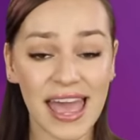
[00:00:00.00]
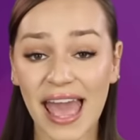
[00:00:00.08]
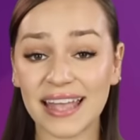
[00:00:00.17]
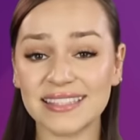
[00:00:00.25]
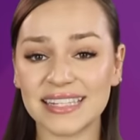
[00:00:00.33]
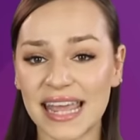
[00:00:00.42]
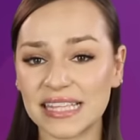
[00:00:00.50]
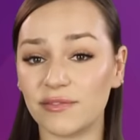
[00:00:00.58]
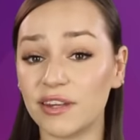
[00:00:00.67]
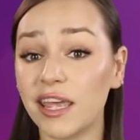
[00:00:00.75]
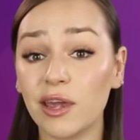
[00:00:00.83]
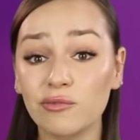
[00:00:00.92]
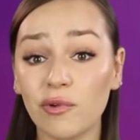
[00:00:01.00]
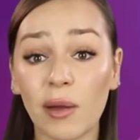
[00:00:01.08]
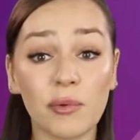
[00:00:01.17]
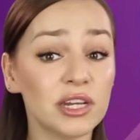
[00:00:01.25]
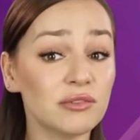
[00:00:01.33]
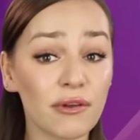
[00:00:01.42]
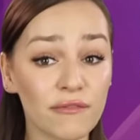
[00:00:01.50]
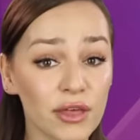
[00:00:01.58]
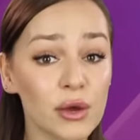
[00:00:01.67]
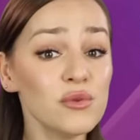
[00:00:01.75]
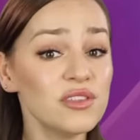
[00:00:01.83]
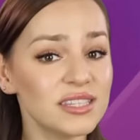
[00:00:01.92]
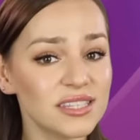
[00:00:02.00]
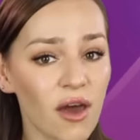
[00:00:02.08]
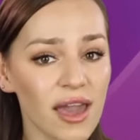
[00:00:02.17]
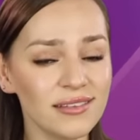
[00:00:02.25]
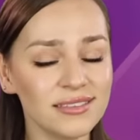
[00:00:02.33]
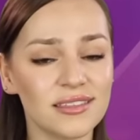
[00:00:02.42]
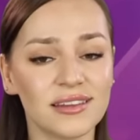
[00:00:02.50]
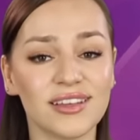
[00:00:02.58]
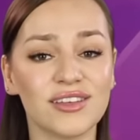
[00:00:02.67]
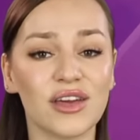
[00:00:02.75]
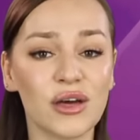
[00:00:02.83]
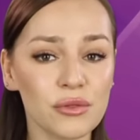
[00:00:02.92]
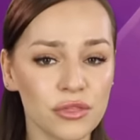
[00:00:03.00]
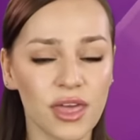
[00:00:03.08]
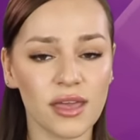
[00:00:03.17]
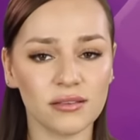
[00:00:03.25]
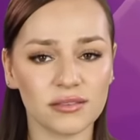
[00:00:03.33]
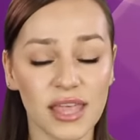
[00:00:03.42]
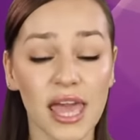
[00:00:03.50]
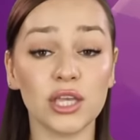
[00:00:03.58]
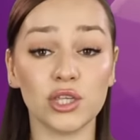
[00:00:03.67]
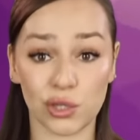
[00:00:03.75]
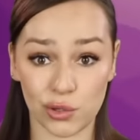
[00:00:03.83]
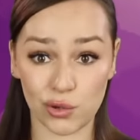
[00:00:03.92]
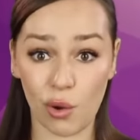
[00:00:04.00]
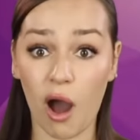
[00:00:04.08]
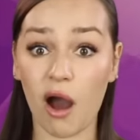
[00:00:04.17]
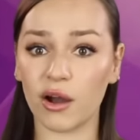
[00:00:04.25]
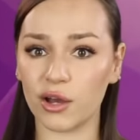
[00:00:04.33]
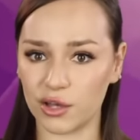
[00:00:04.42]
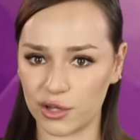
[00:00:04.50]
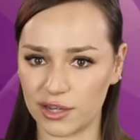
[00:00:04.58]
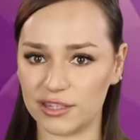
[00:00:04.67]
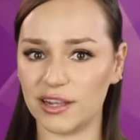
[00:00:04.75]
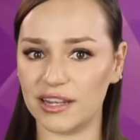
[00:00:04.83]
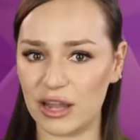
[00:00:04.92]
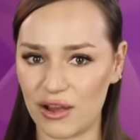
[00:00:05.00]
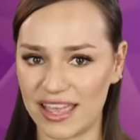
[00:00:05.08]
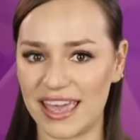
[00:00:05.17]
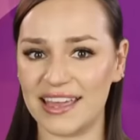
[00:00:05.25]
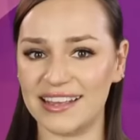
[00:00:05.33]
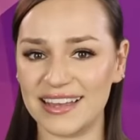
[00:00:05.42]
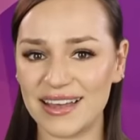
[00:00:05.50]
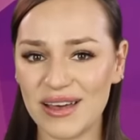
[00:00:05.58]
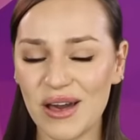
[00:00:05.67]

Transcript: And today's video, I'm going to reveal the signs that a girl thinks that you are good looking.